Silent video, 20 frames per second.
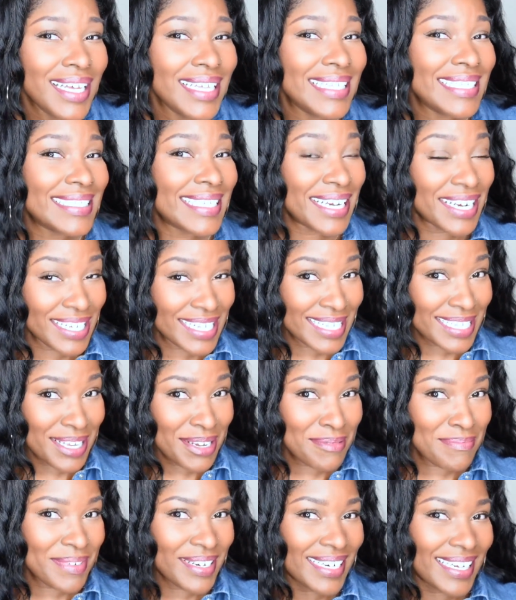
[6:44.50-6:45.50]
this hair is
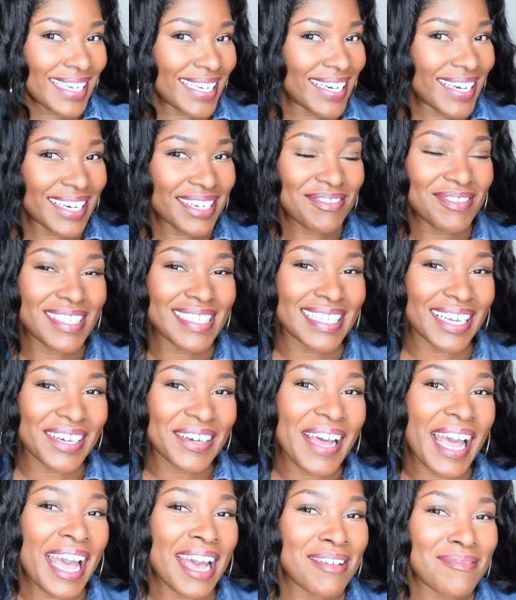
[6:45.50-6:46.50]
so pretty, y'all. I'm
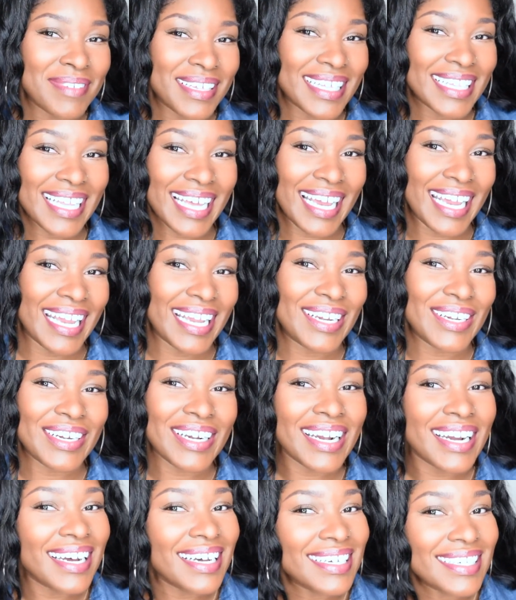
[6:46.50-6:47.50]
so happy. Like,
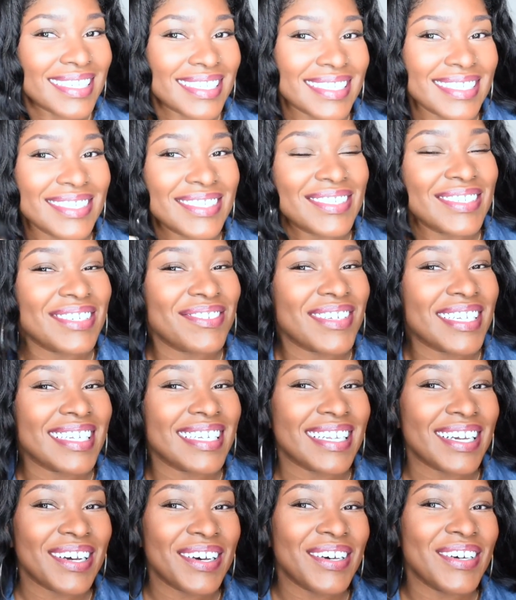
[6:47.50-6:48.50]
girl, you don't
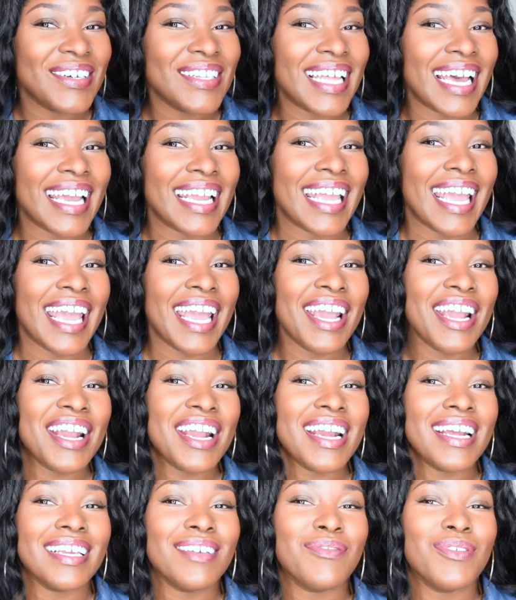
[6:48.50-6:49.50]
even know. Like,
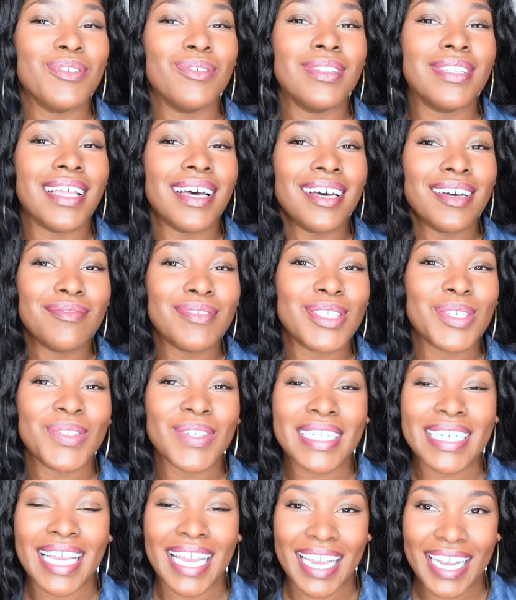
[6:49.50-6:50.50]
hair, if you love
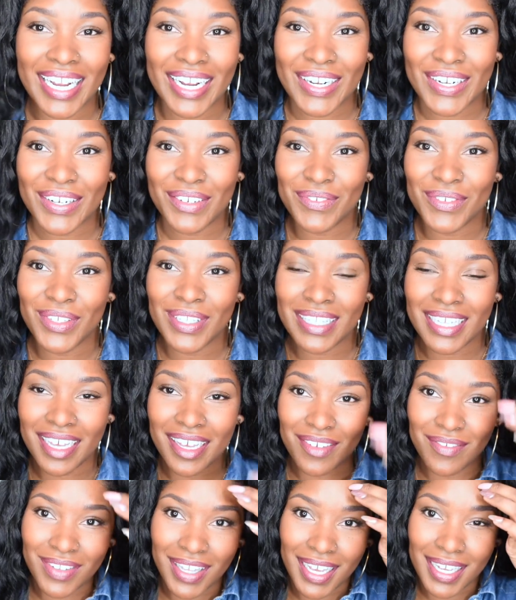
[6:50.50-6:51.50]
doing hair, or if you
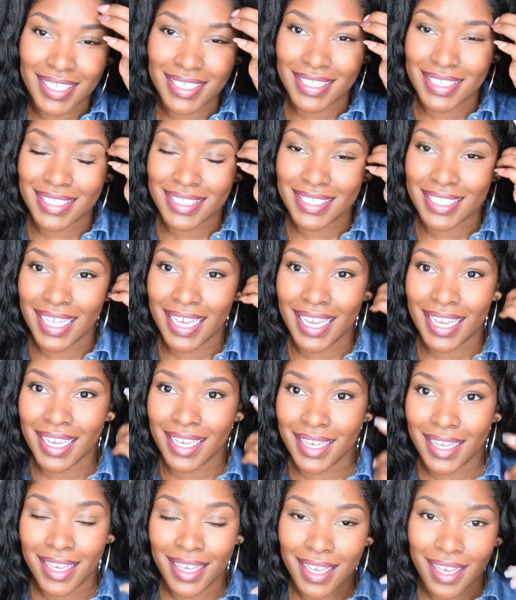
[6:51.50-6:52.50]
love like just
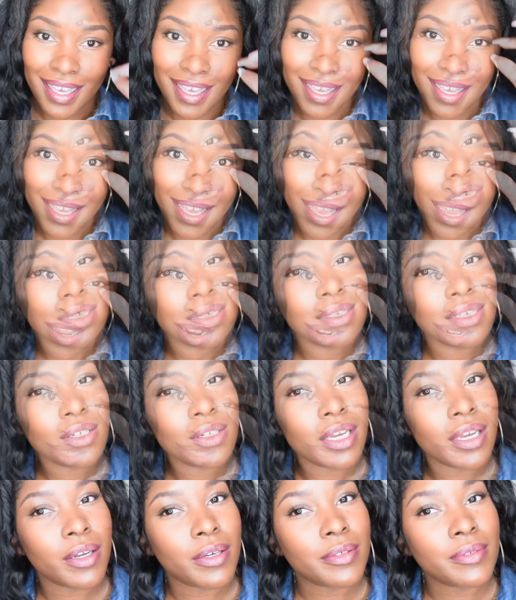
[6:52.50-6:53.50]
like, it's just, you
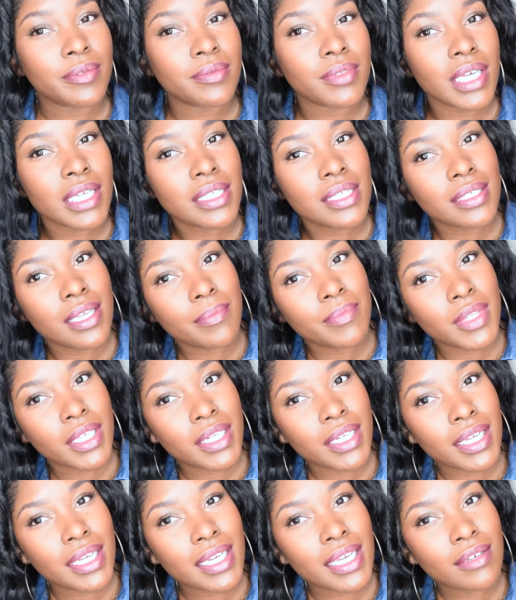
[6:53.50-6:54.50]
know, it's something,
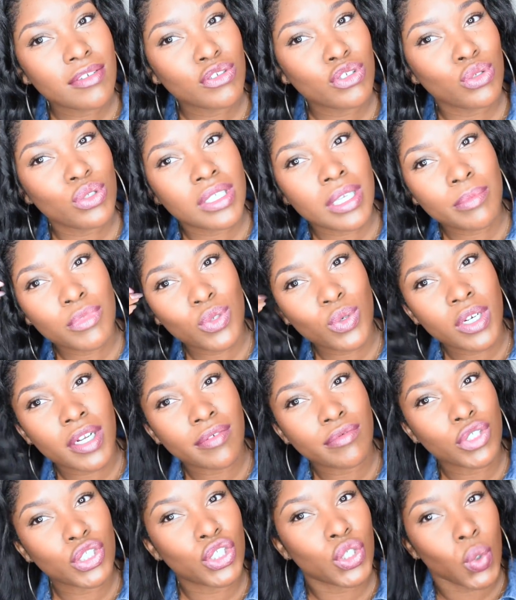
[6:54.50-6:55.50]
it gives you some sort
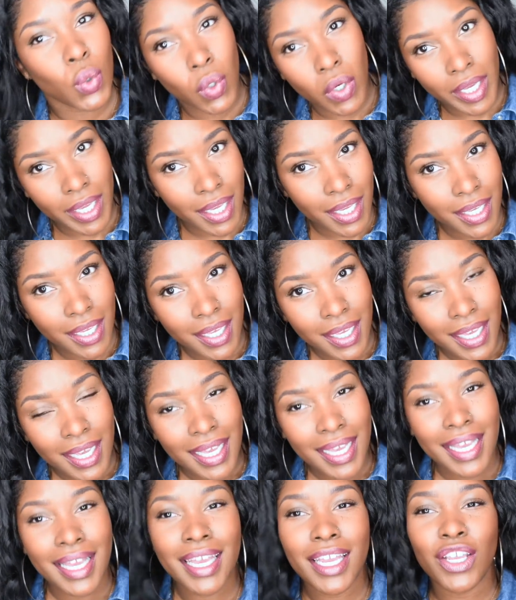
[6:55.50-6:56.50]
of joy
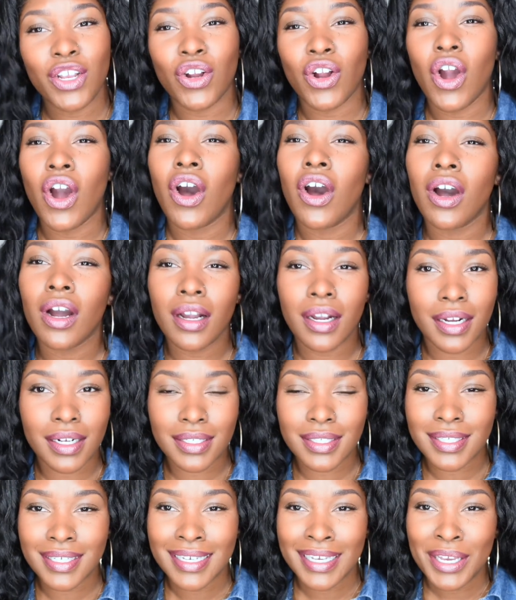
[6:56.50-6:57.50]
in your
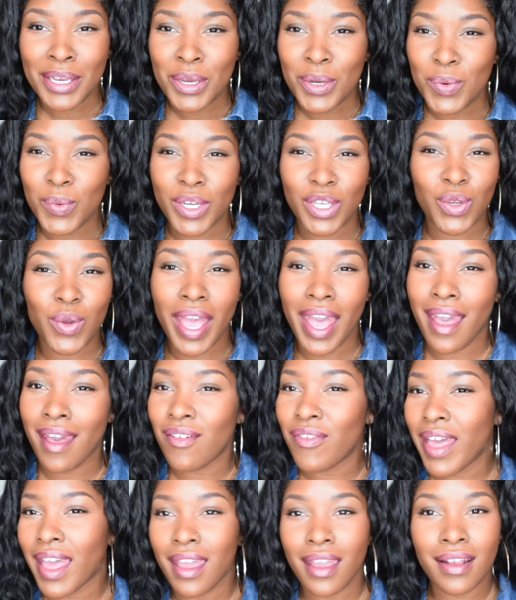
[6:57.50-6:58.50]
heart when you
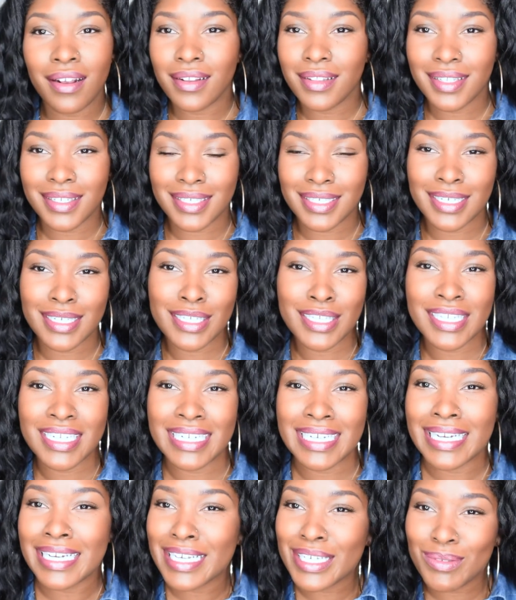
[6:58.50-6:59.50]
have hair that just
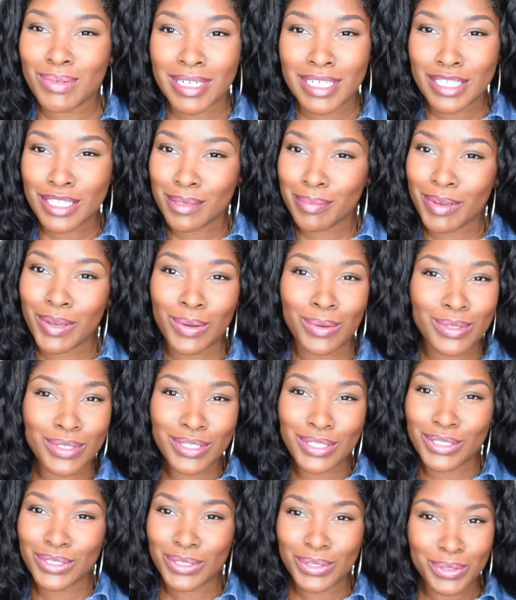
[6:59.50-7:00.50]
does what it's
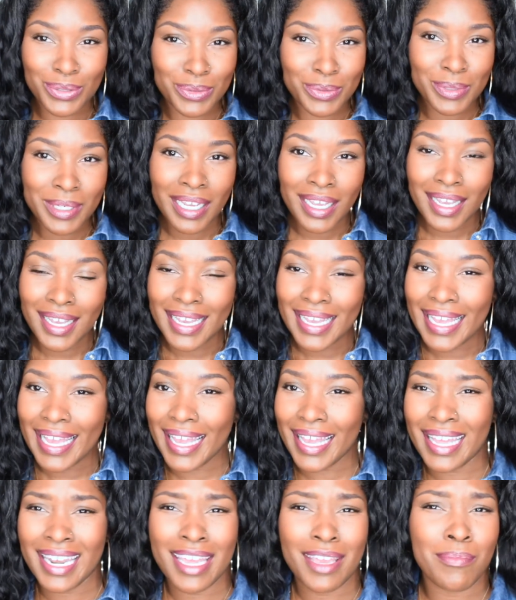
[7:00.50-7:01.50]
supposed to do,
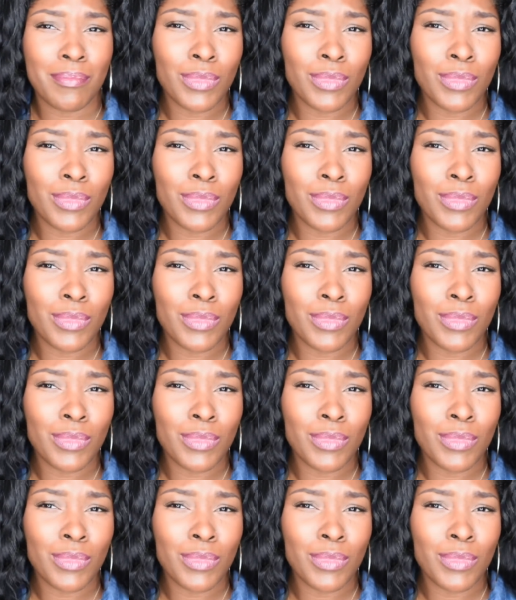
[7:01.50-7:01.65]
and it